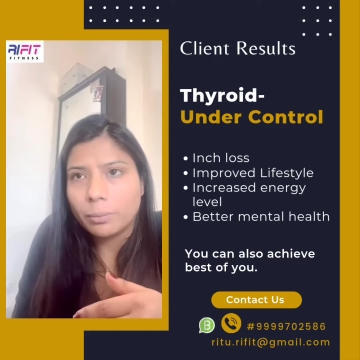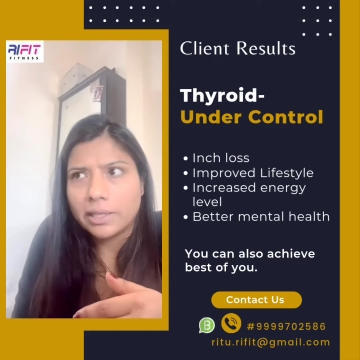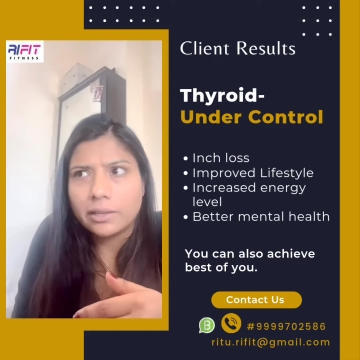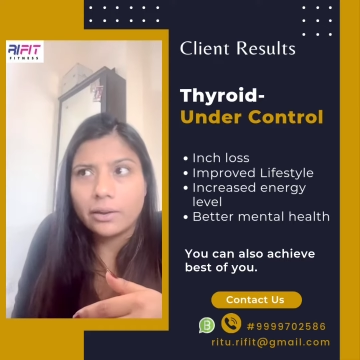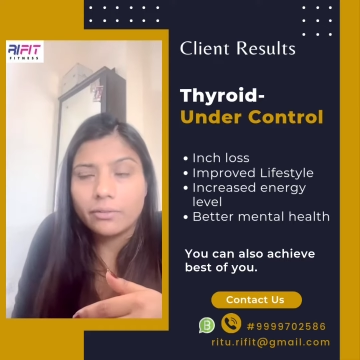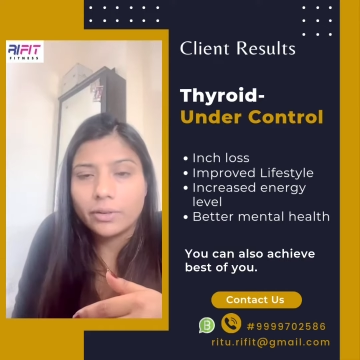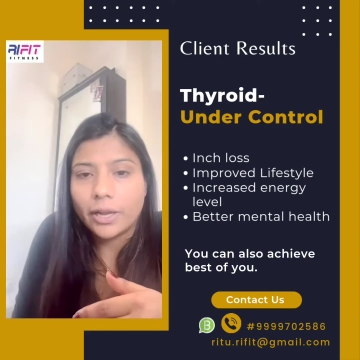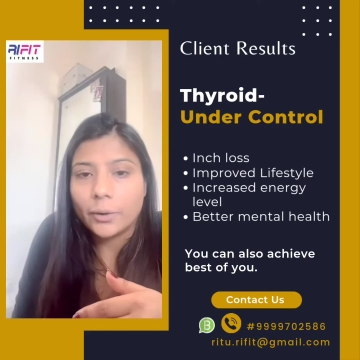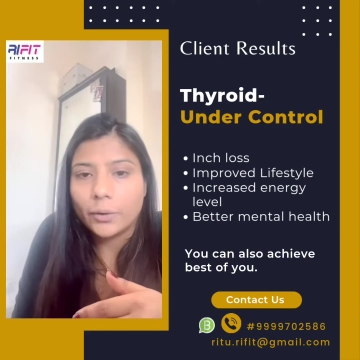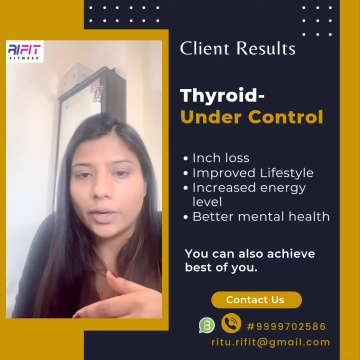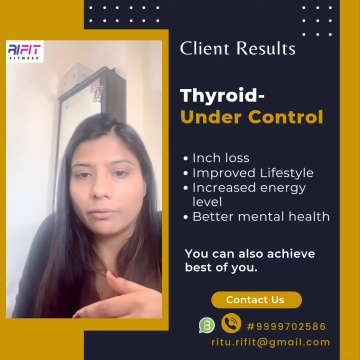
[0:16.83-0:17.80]
my th
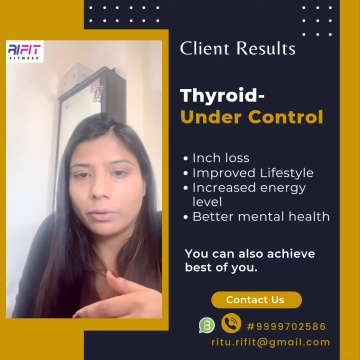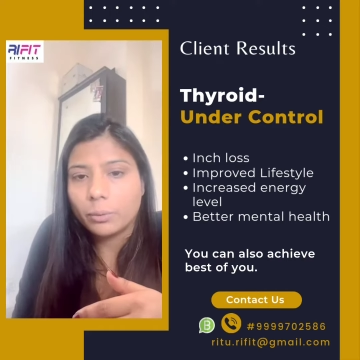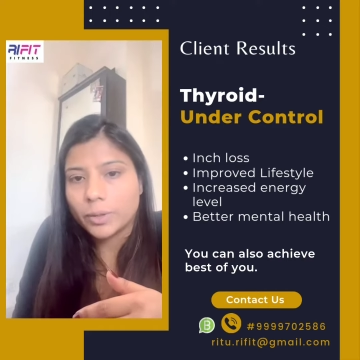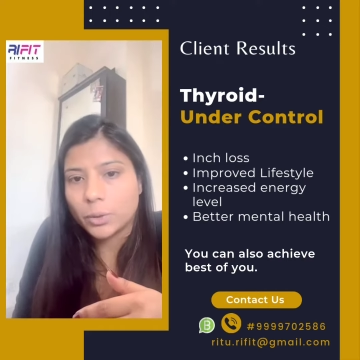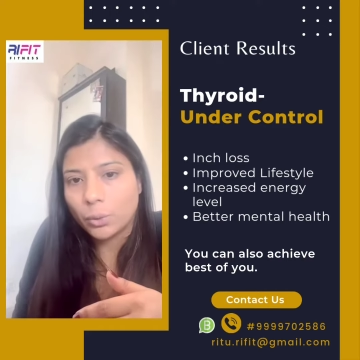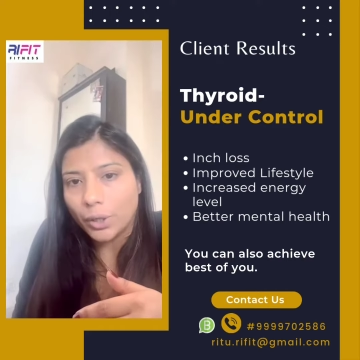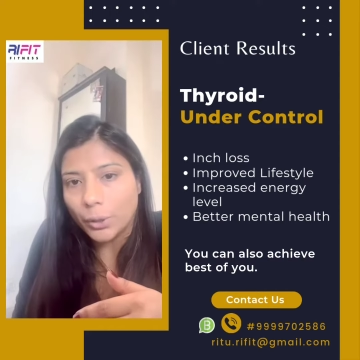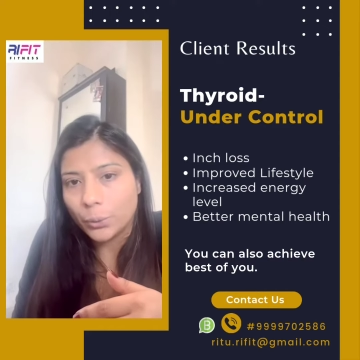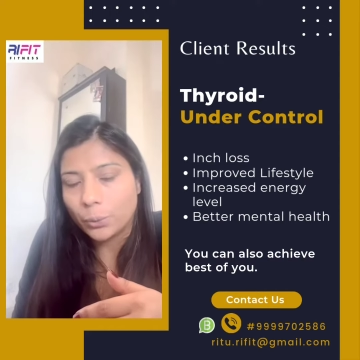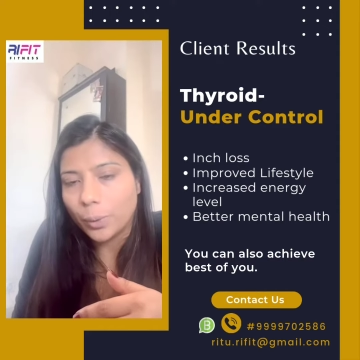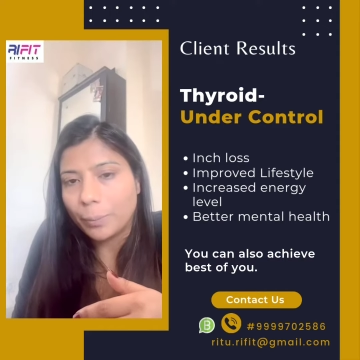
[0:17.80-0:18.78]
thyroid level was
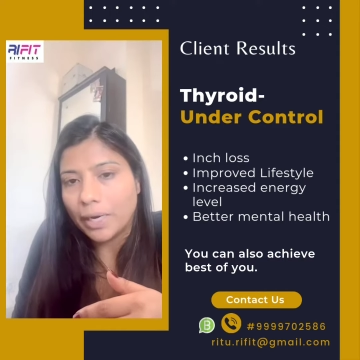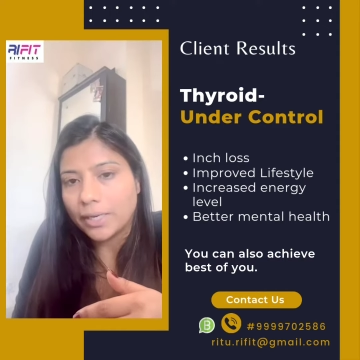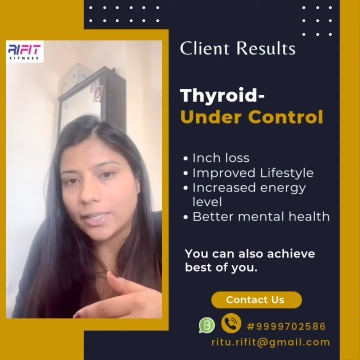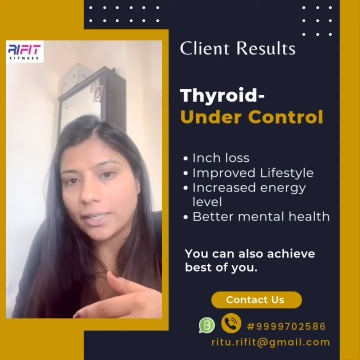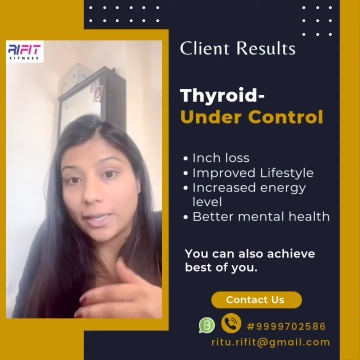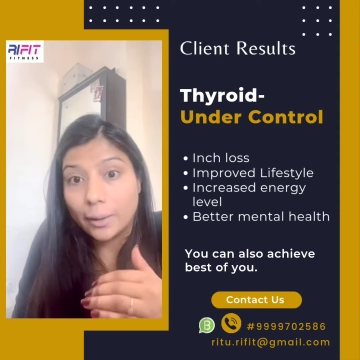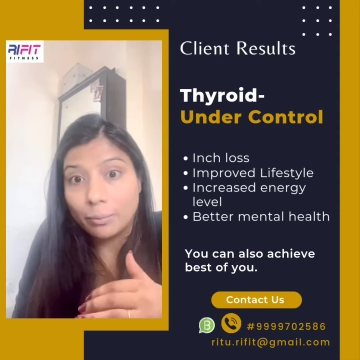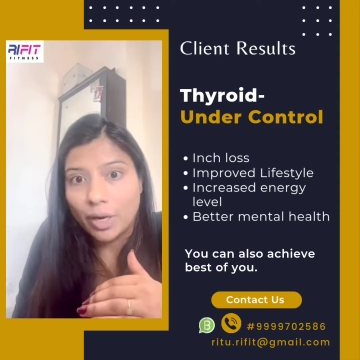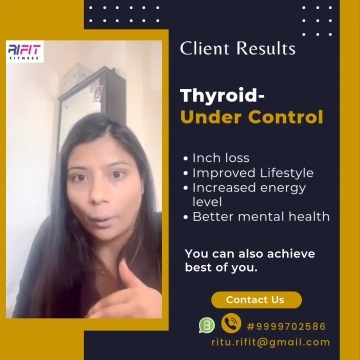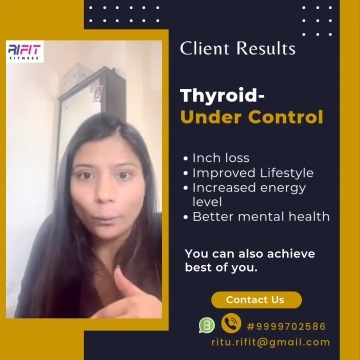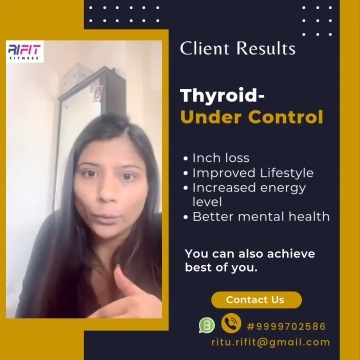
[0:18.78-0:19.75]
22 but it came
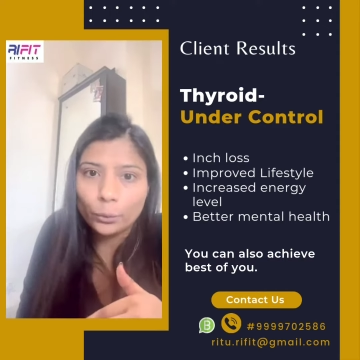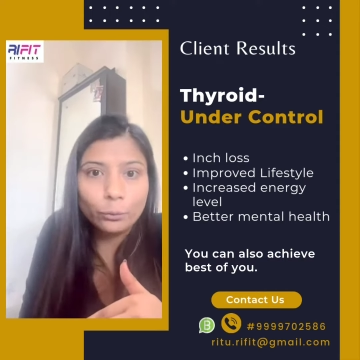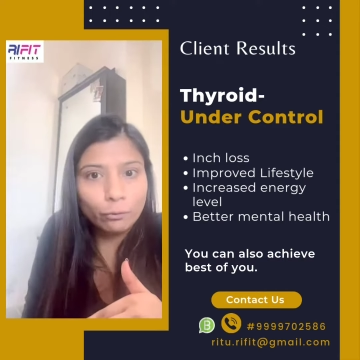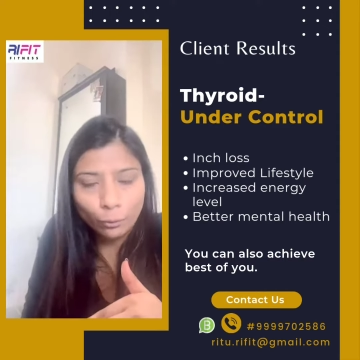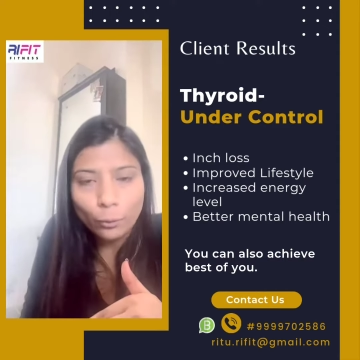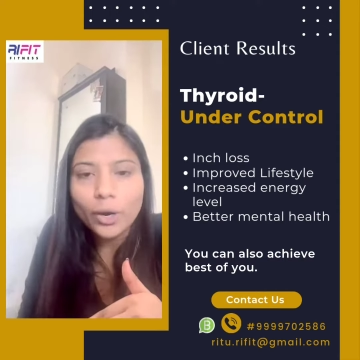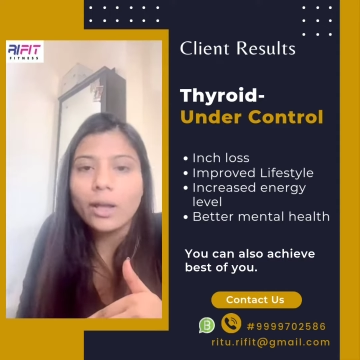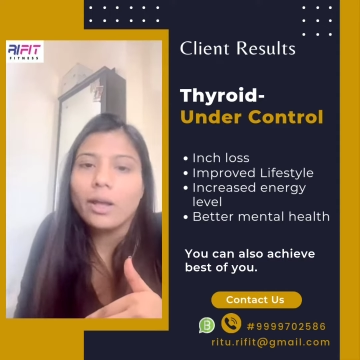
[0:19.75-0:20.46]
down to 4